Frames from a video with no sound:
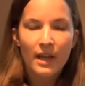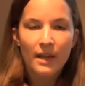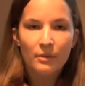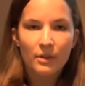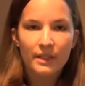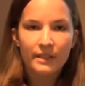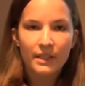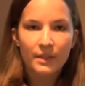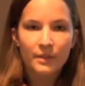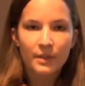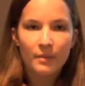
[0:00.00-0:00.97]
and will
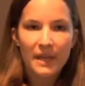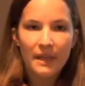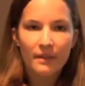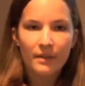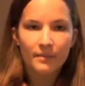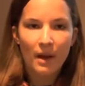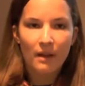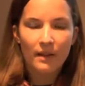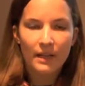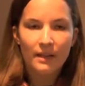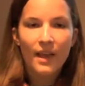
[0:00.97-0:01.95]
continue to be in the
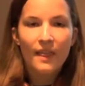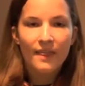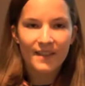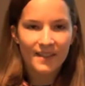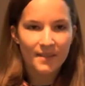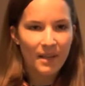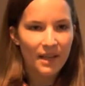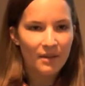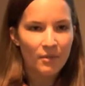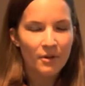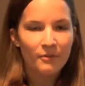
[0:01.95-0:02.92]
spotlight. This is
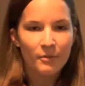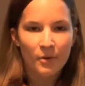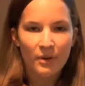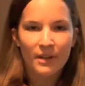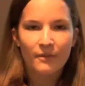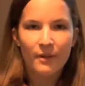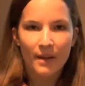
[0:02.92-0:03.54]
Megan Wolf reporting for